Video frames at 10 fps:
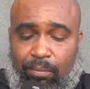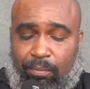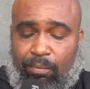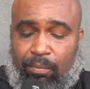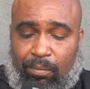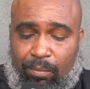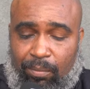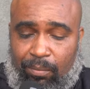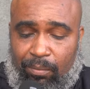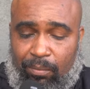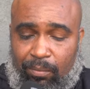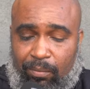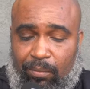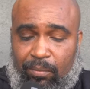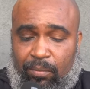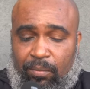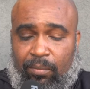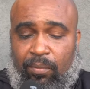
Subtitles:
No one is speaking in this clip.